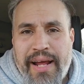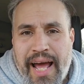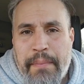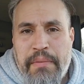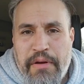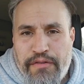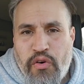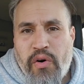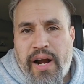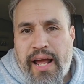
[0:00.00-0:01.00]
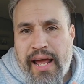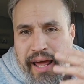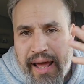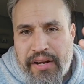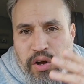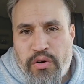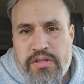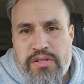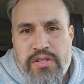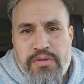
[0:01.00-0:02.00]
happened before I had to go to
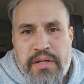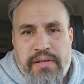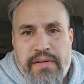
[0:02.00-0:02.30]
surgery.